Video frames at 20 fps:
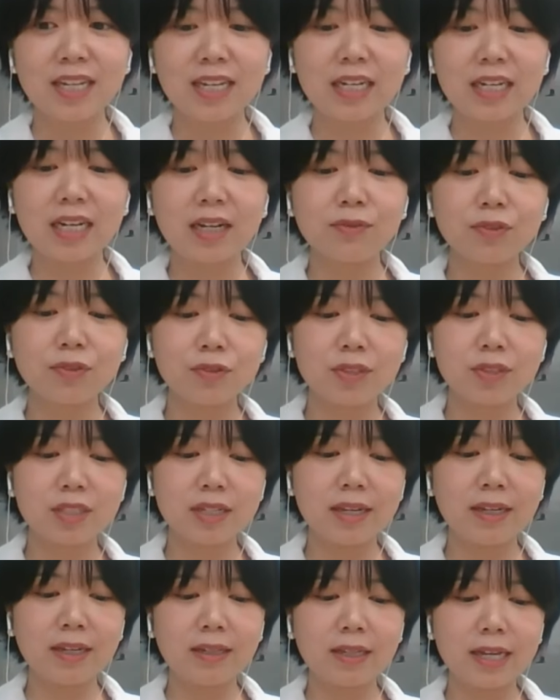And I have to
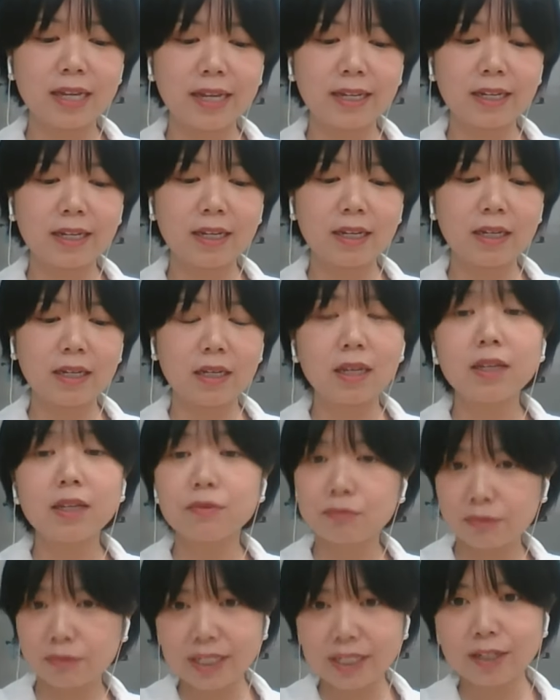say, like,
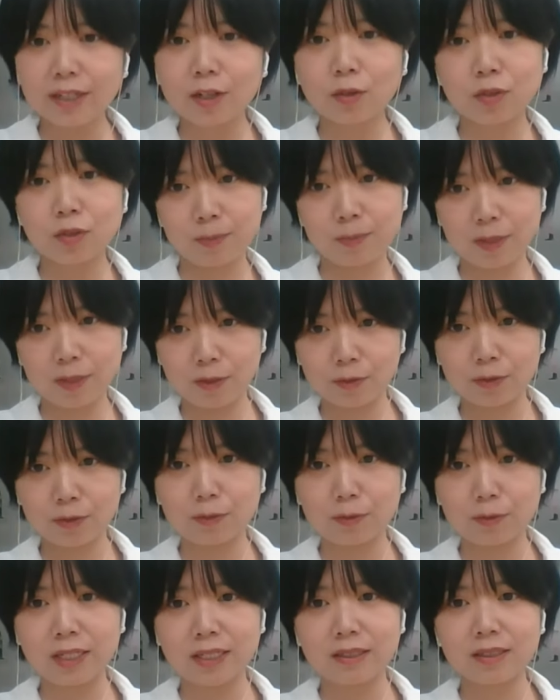it really goes
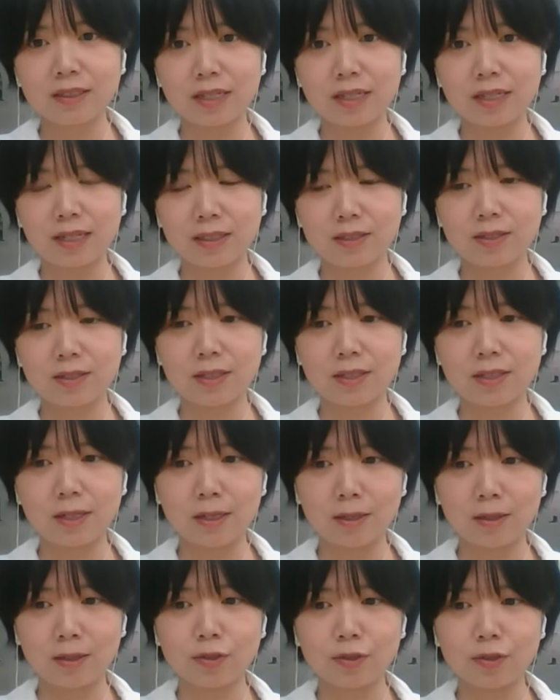both ways. As
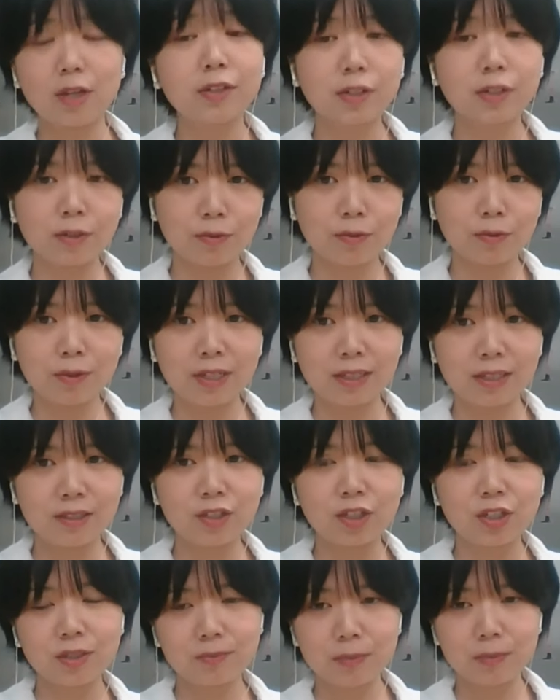Dr. Nguyen
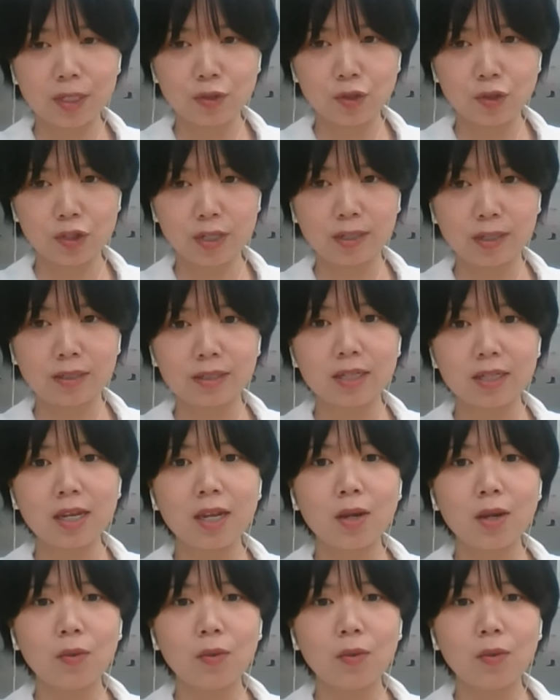just mentioned,